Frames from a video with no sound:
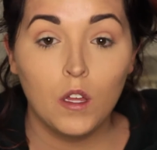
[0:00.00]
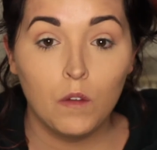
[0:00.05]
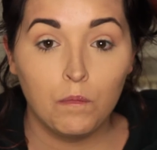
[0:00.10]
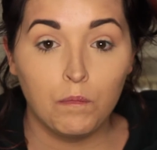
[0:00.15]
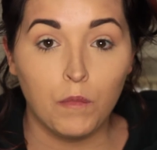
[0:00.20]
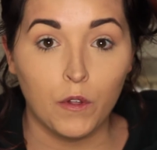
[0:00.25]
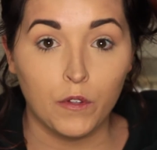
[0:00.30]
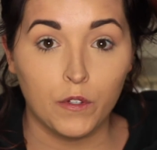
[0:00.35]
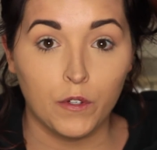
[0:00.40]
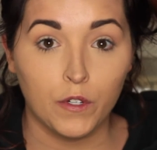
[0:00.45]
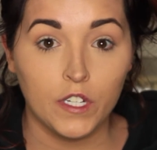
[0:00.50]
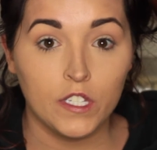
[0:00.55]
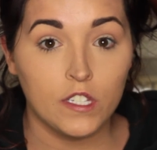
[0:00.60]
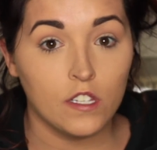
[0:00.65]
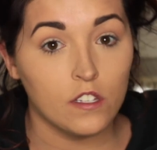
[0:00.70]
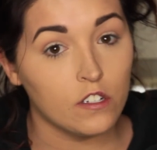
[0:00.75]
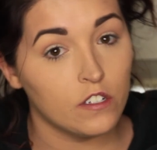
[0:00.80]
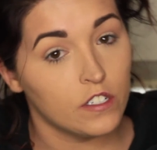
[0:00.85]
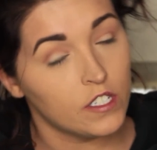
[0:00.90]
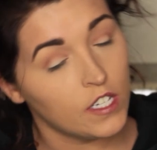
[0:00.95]
Both
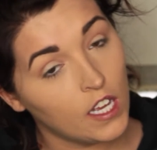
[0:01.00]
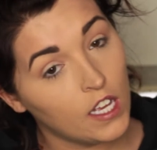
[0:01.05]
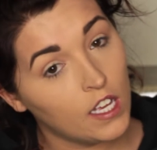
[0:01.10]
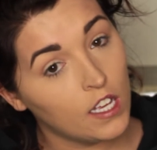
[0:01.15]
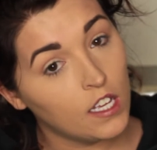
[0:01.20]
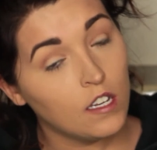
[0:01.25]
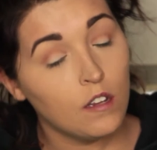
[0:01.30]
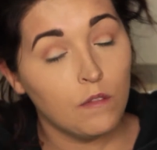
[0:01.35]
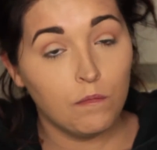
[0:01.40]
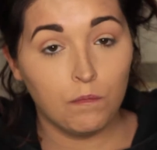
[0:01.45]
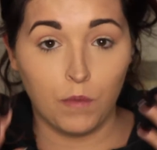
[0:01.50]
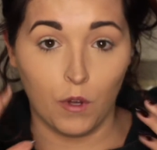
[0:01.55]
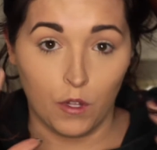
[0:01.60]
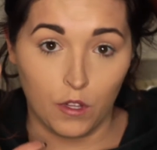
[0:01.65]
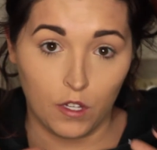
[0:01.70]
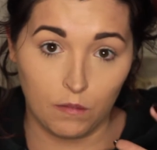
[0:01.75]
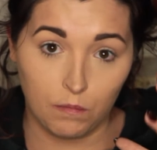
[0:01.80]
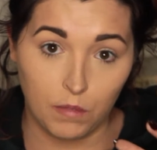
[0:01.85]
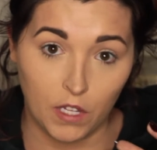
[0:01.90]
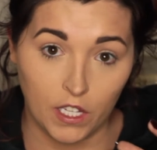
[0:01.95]
creases are done. Both
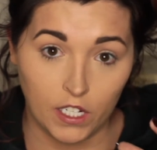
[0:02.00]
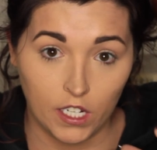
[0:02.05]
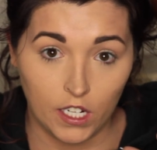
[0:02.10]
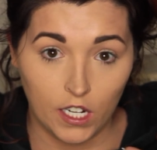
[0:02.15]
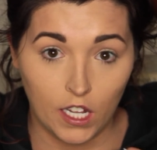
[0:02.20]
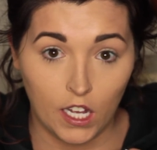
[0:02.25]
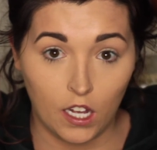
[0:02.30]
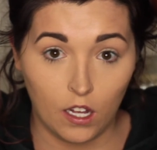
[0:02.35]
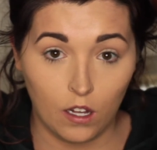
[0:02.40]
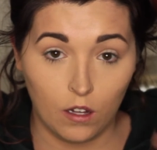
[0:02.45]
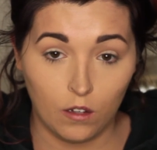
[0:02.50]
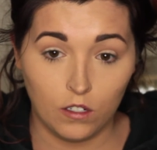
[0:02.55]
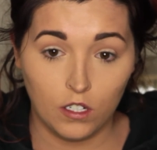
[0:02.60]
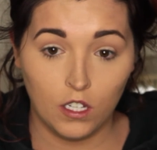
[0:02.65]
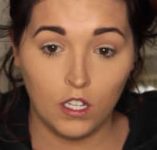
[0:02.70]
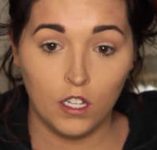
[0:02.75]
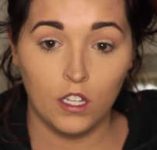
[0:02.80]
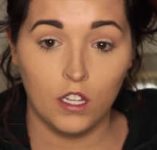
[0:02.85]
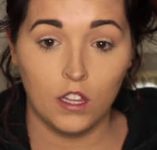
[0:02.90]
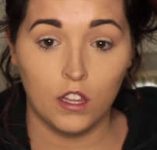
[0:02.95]
are blended
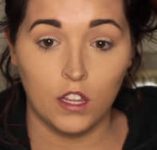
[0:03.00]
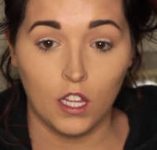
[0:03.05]
out.